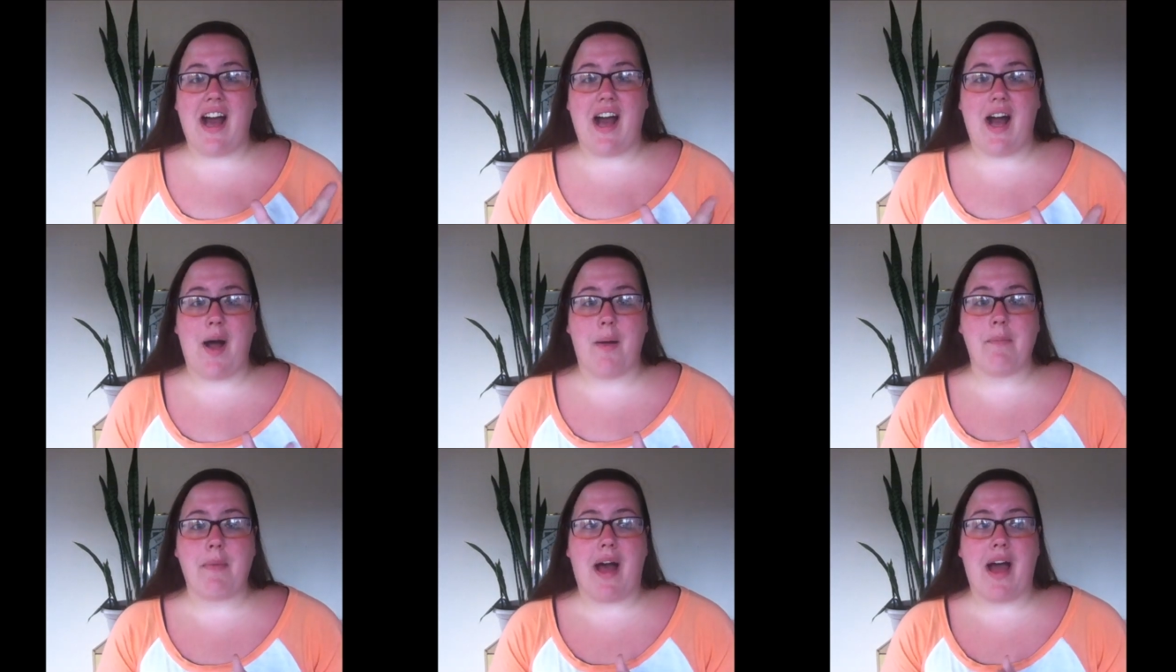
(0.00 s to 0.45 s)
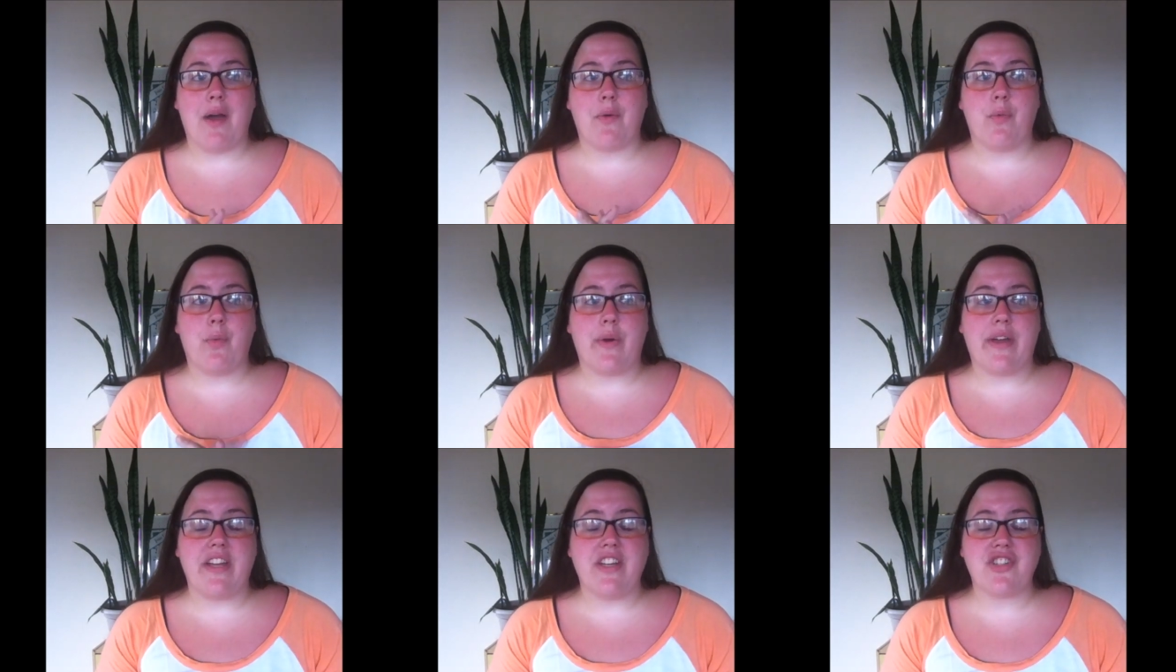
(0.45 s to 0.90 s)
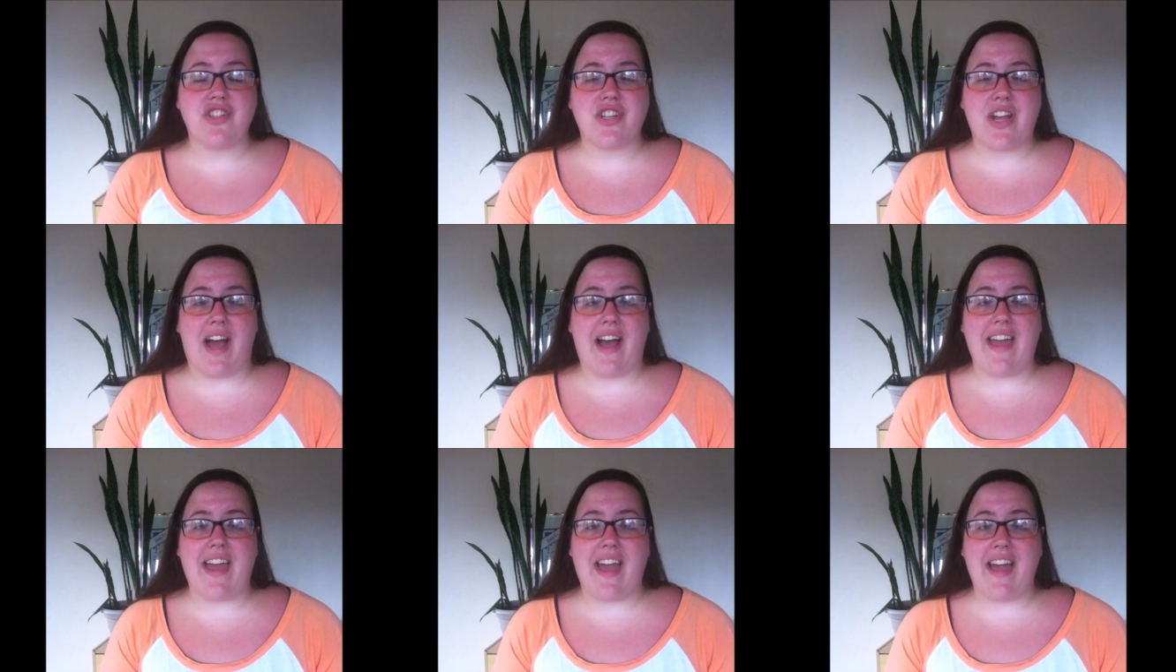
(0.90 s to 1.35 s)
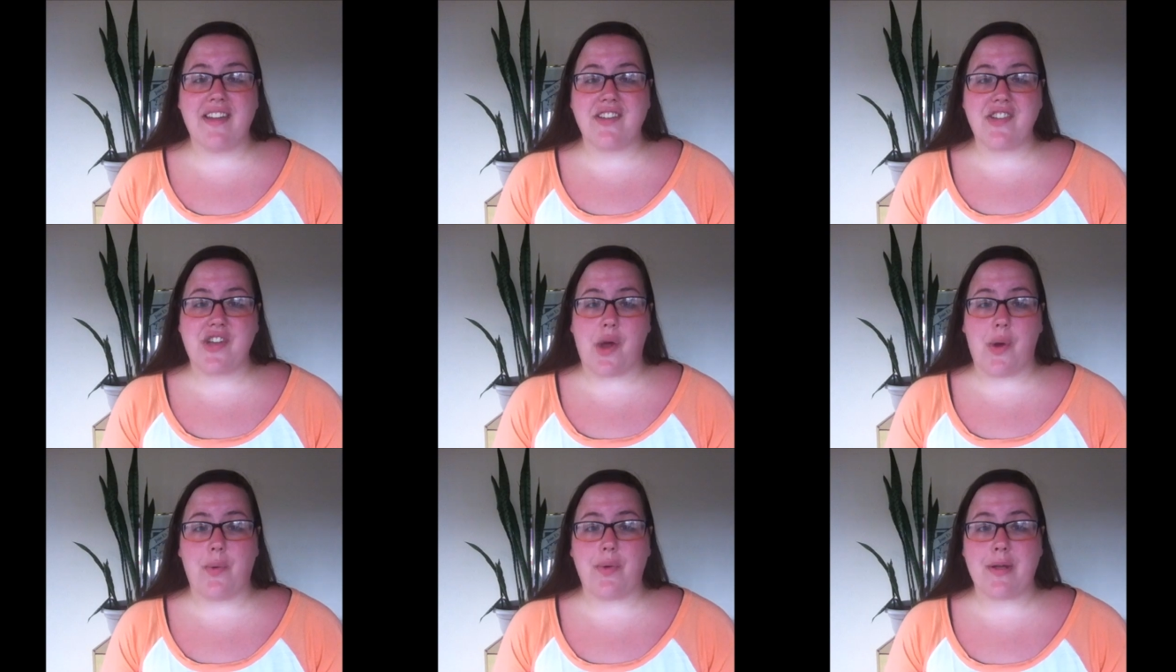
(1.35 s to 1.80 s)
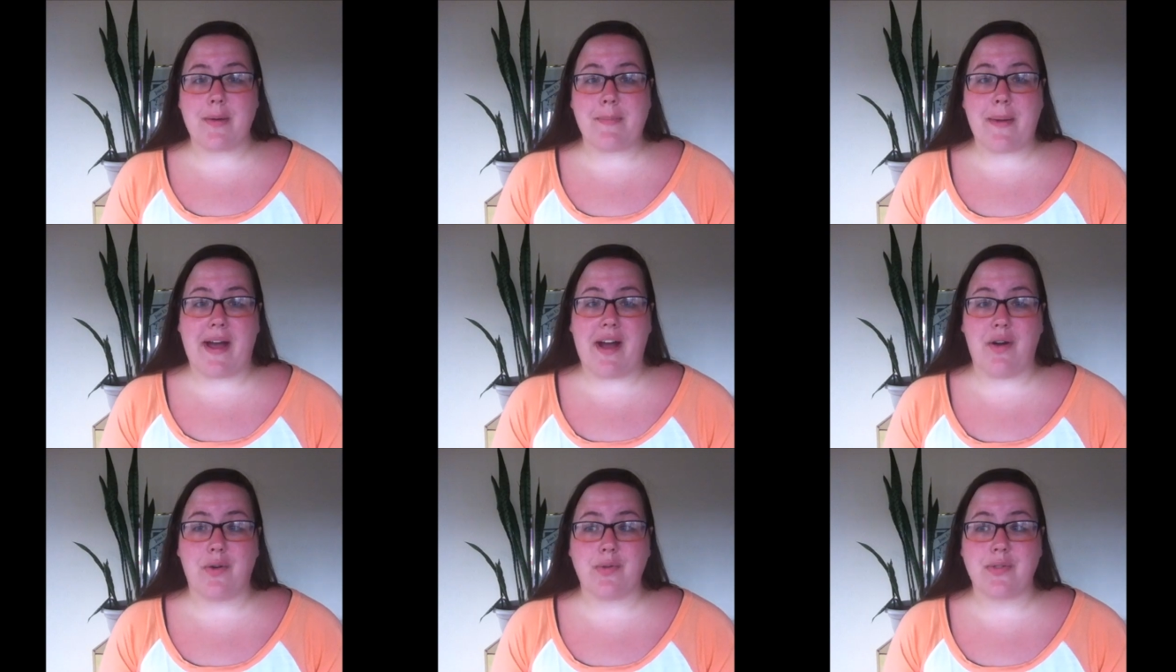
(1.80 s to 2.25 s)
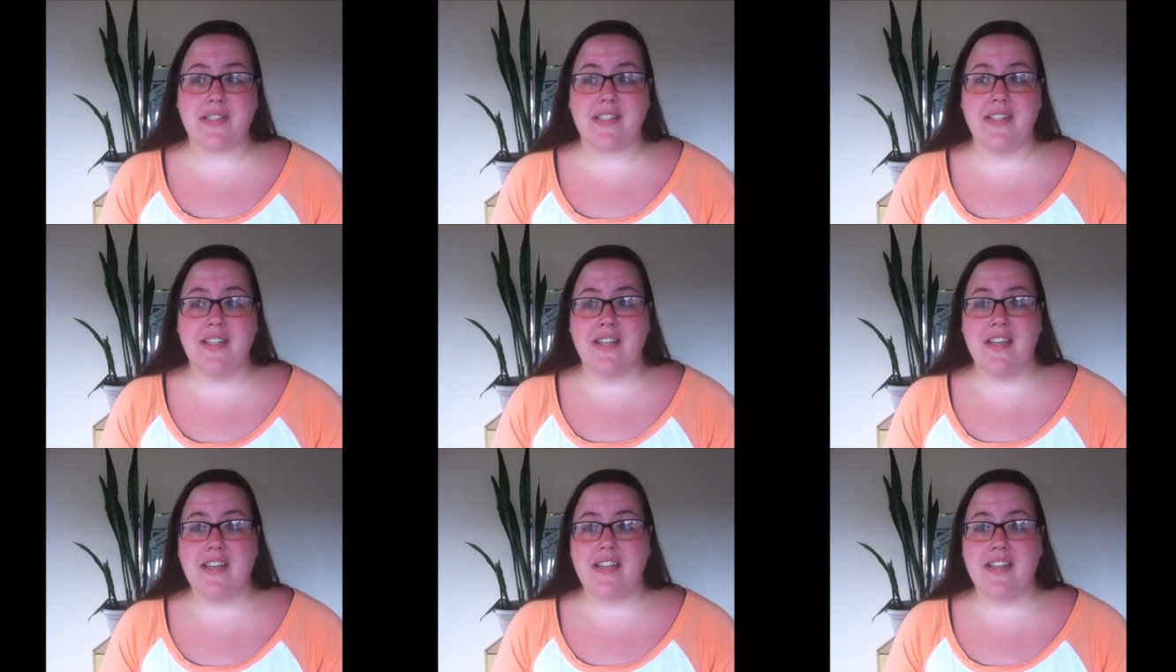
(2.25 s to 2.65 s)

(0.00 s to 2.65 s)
Um, I wish I had known about